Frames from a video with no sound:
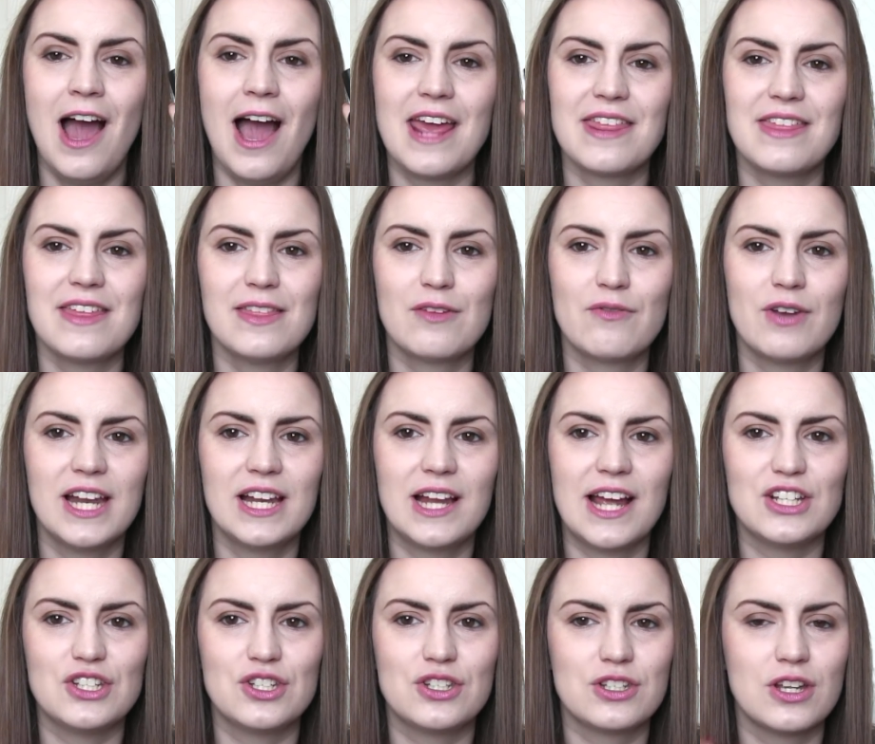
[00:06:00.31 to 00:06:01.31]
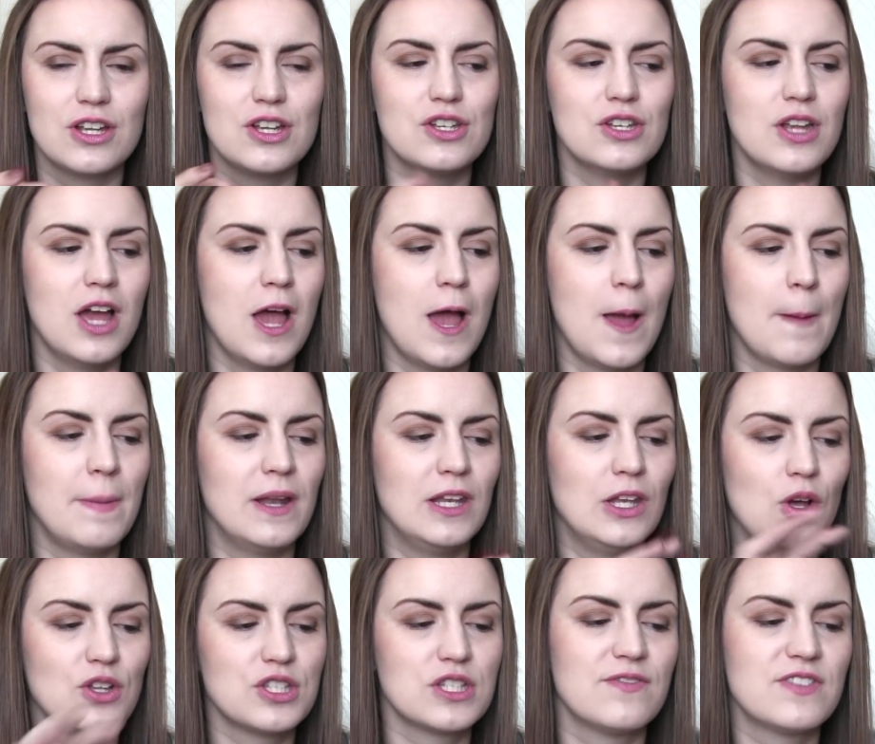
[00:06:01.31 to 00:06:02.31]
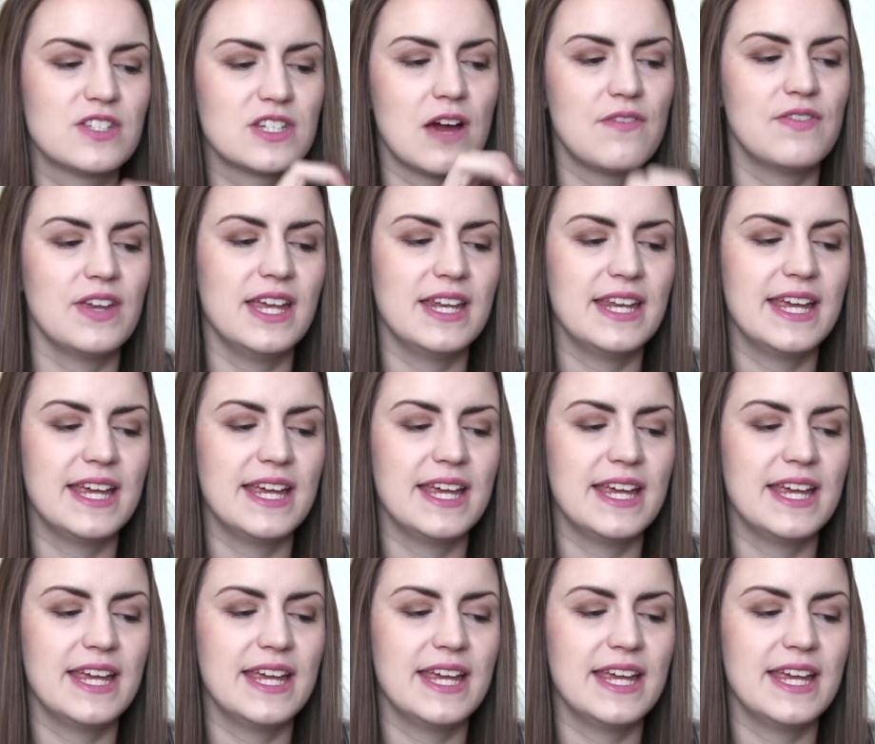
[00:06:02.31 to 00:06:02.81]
I think the really lots of stuff